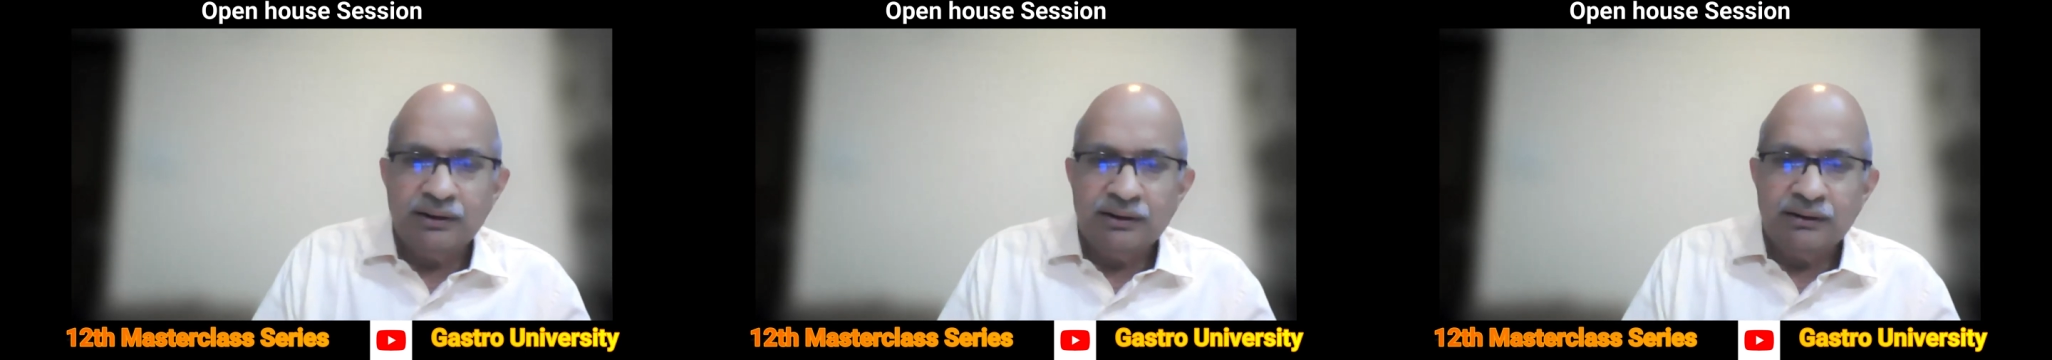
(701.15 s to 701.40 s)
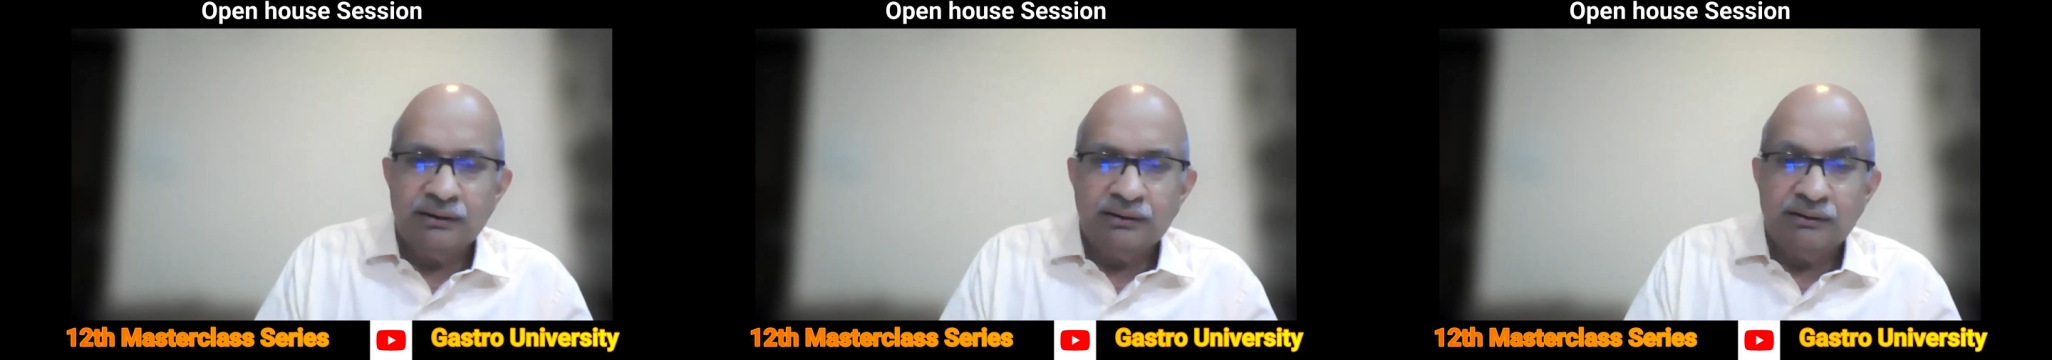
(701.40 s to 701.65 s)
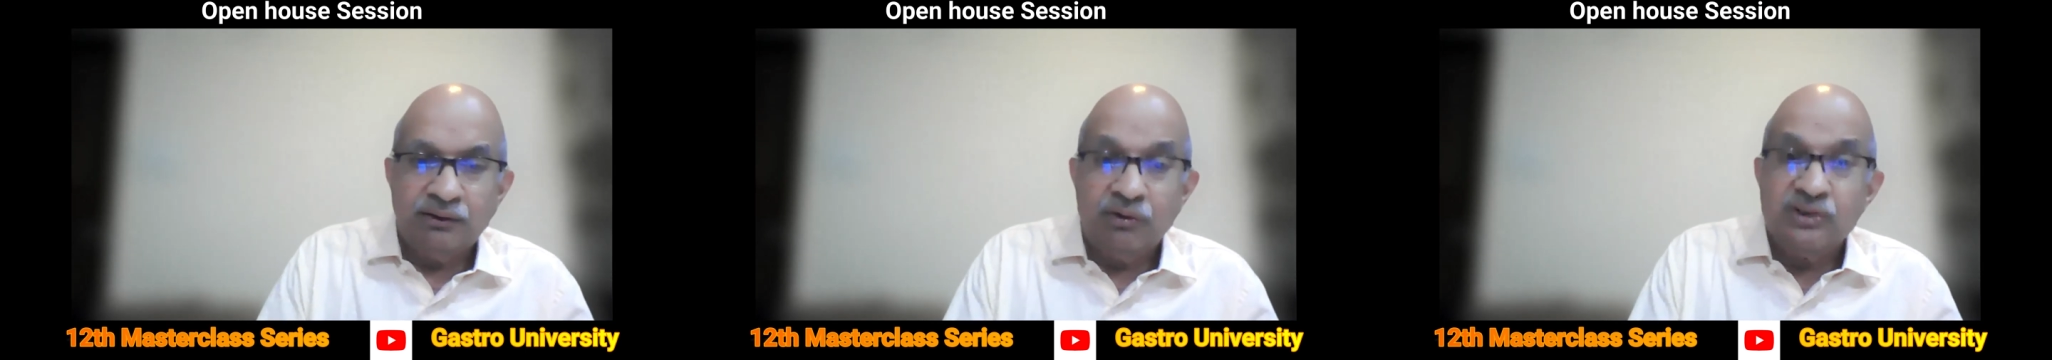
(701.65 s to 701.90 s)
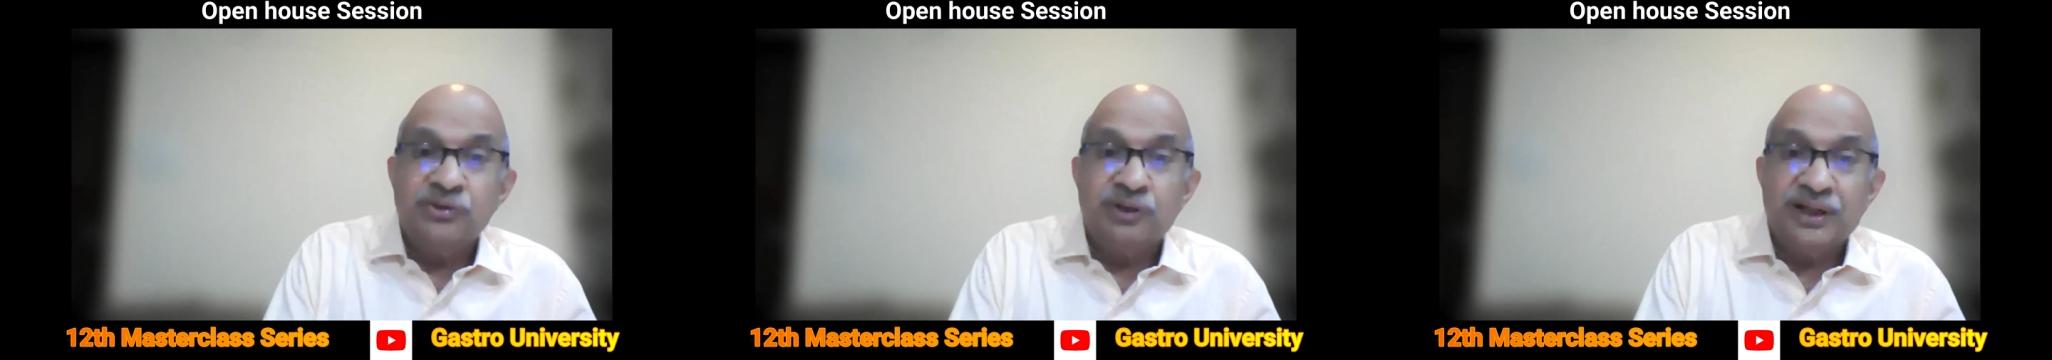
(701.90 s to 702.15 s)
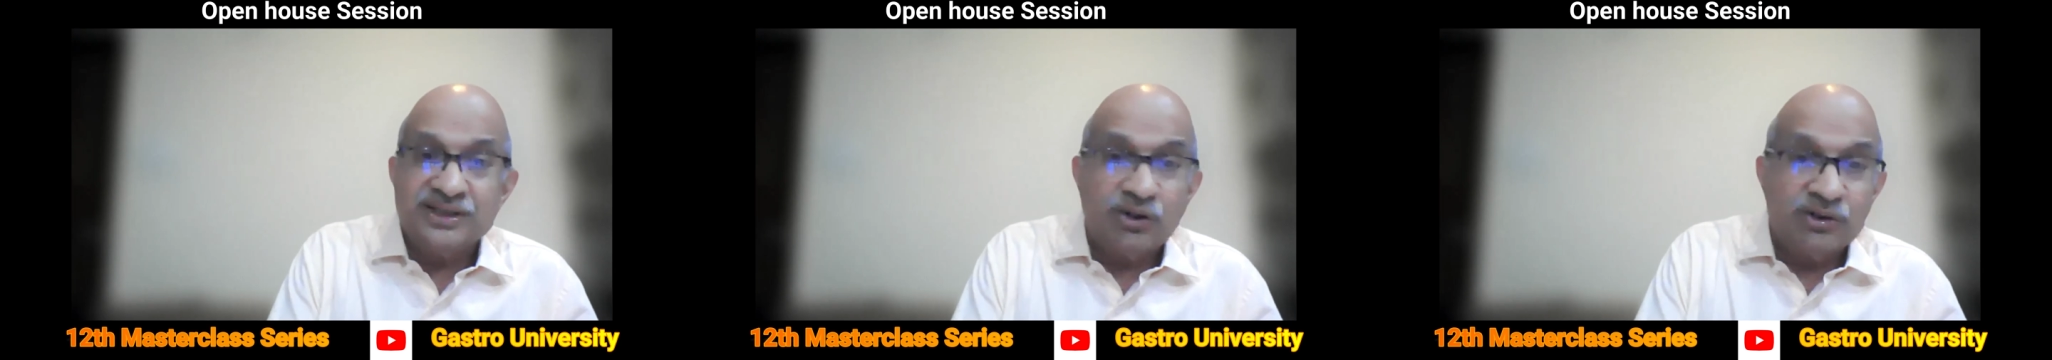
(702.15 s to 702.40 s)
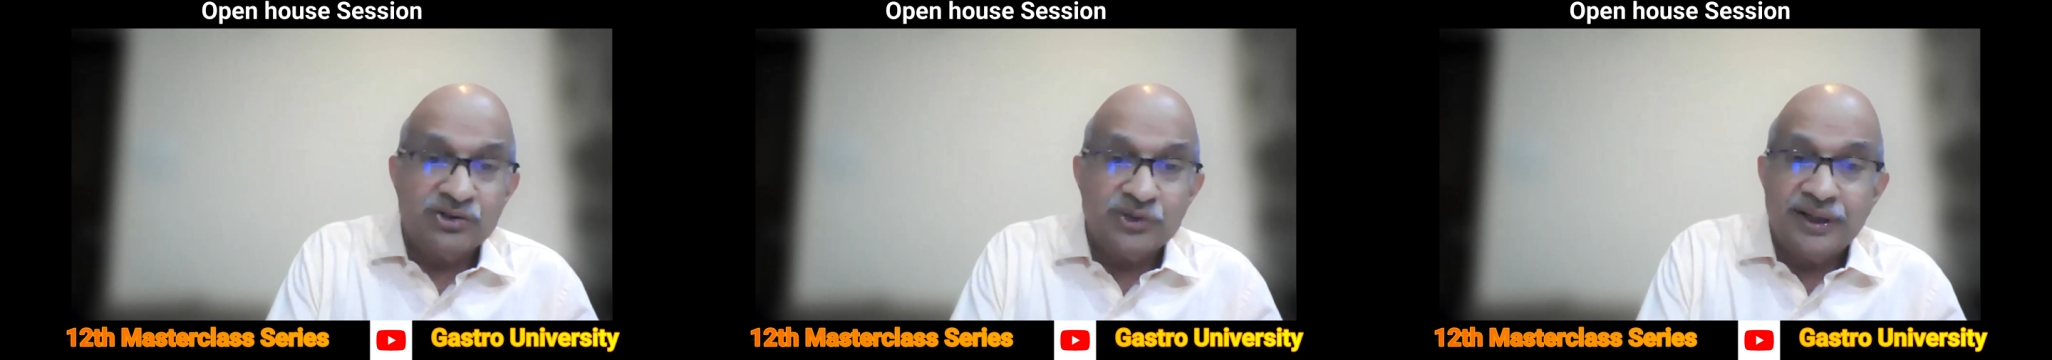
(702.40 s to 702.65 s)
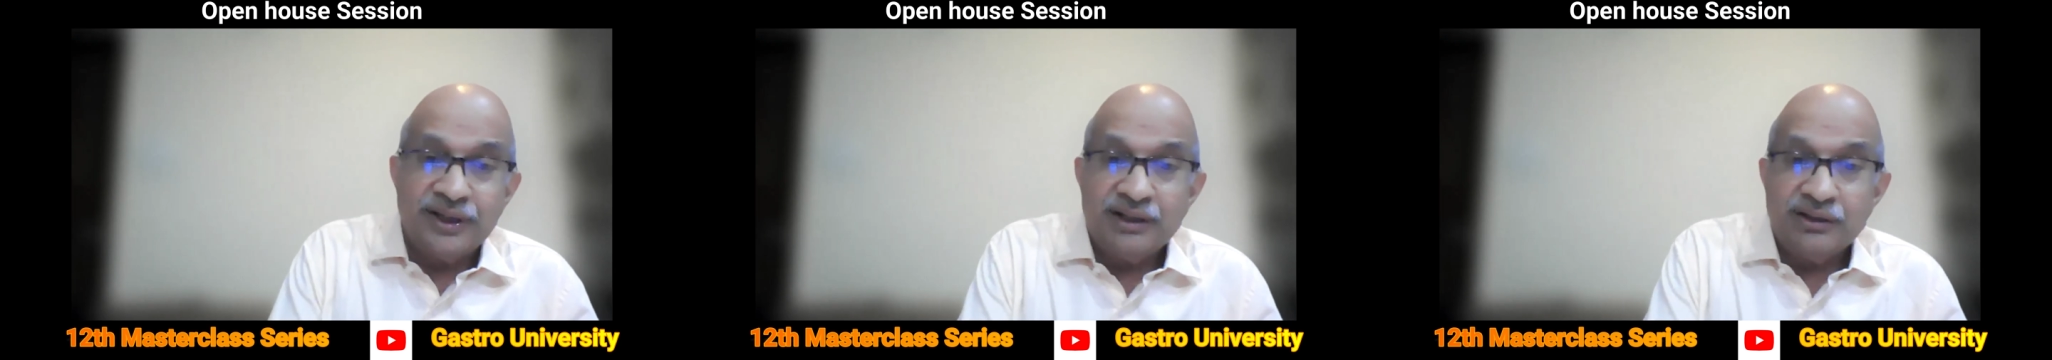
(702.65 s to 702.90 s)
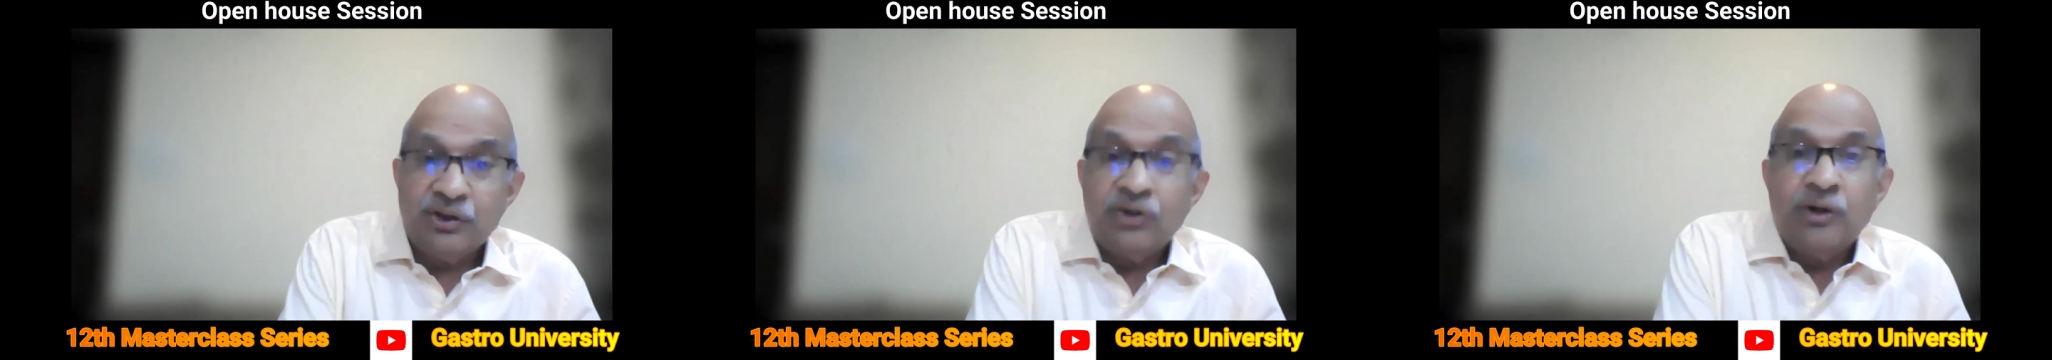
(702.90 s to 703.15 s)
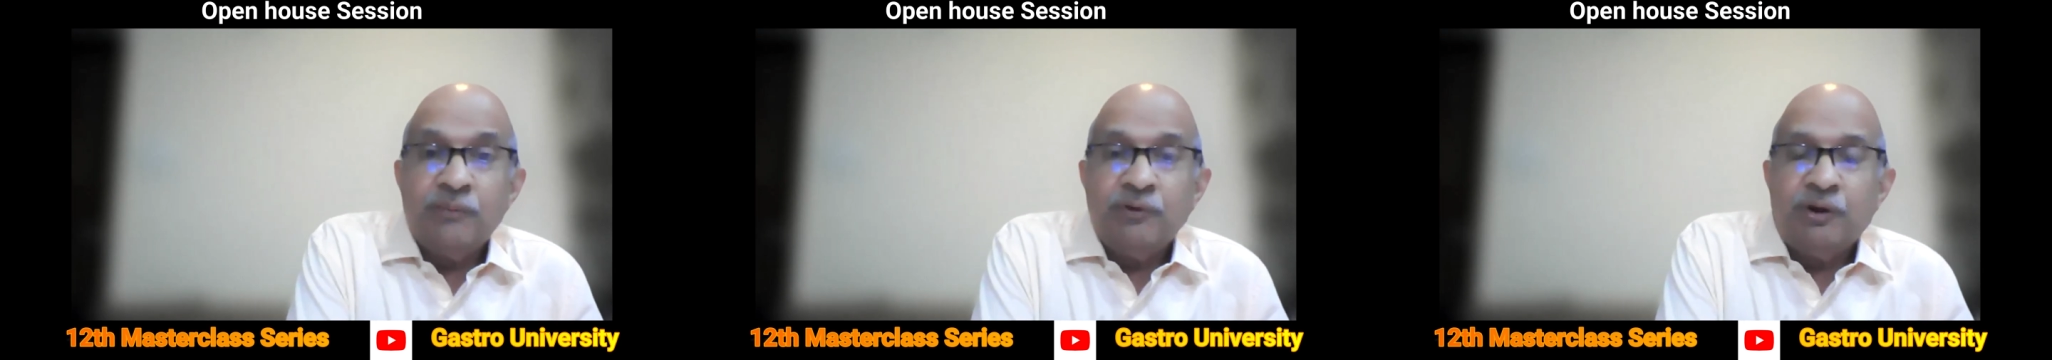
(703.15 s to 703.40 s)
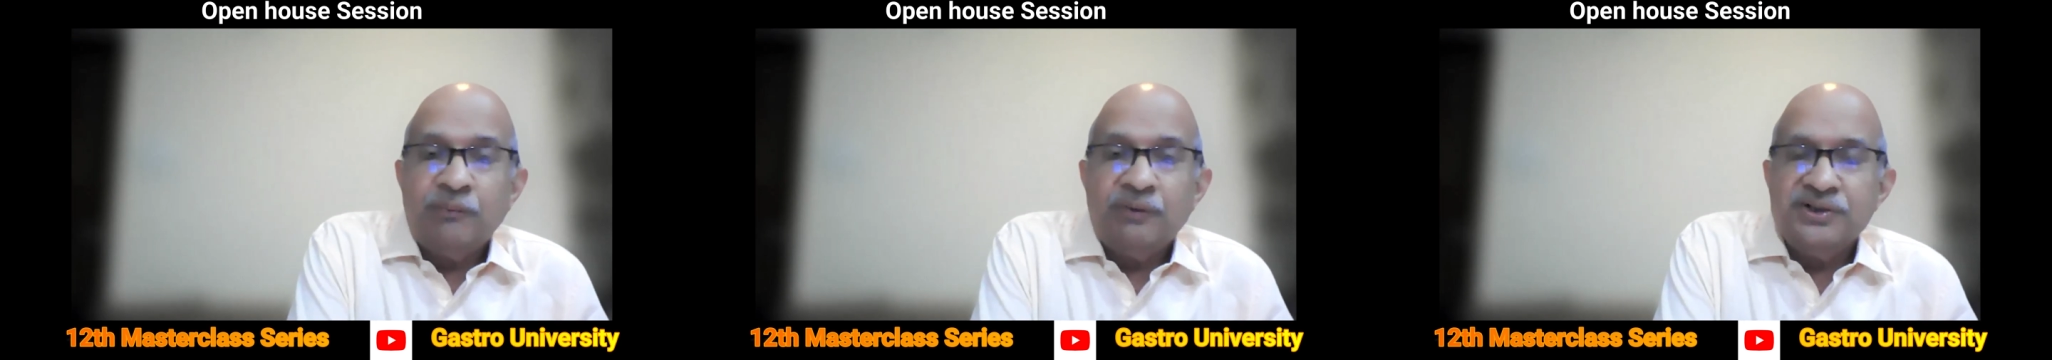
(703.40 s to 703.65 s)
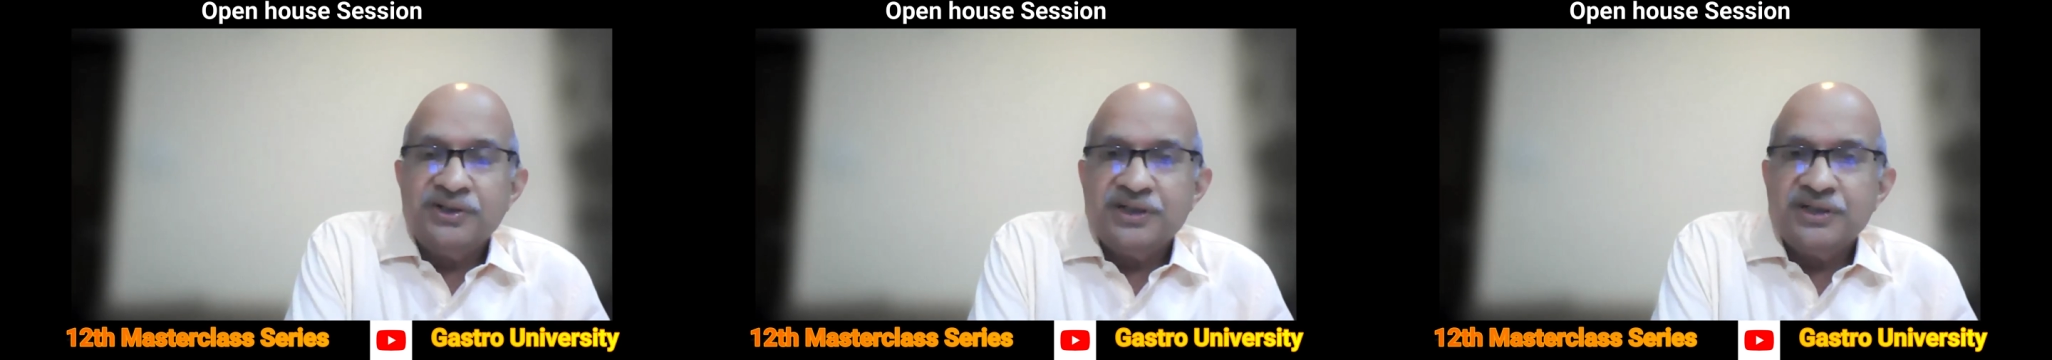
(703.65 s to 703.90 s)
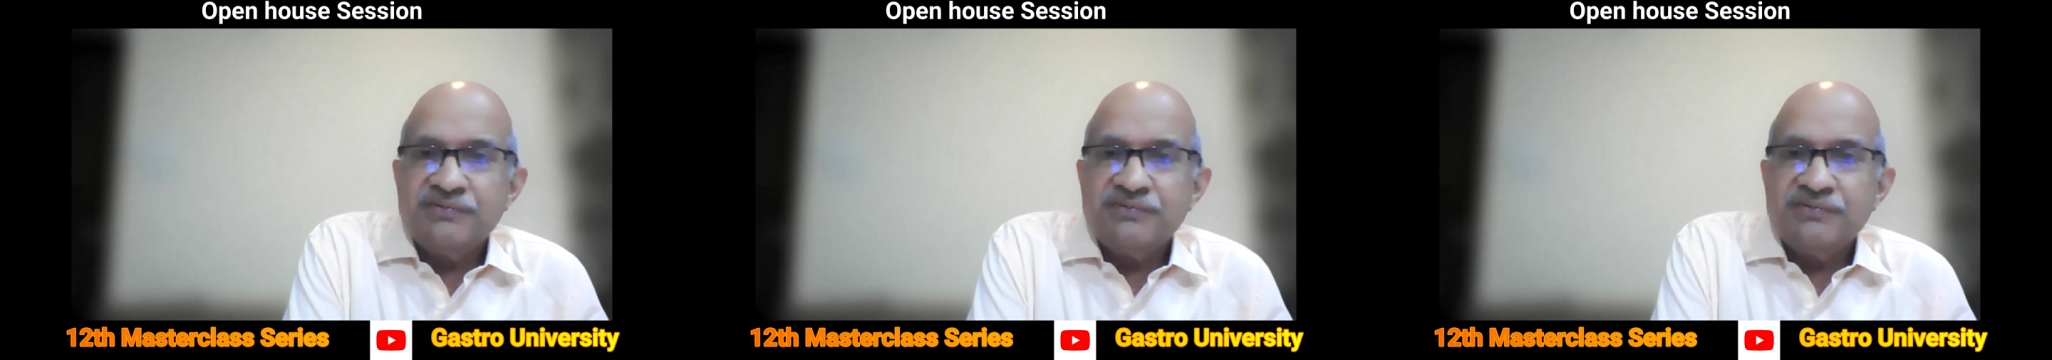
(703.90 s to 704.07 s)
Also in thoracoabdominal injuries,